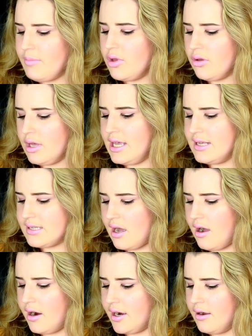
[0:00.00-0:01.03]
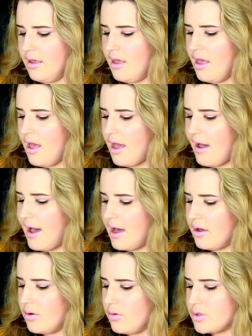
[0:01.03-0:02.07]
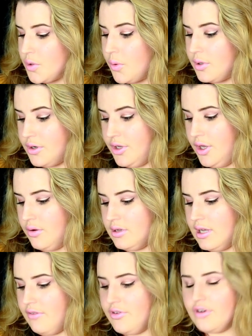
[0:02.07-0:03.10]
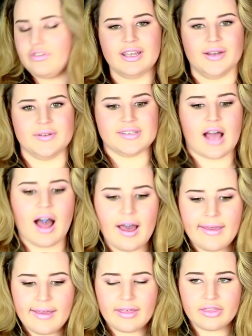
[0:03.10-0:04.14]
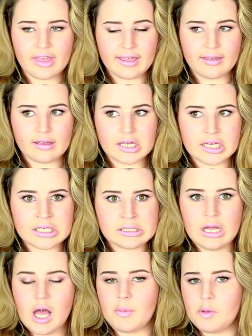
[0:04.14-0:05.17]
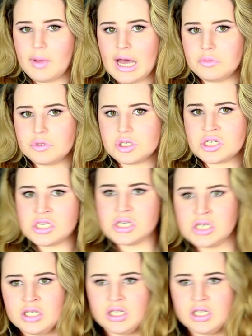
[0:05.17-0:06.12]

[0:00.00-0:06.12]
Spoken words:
Rainbow Cookies are, how tall are you? Love your videos. I think I'm about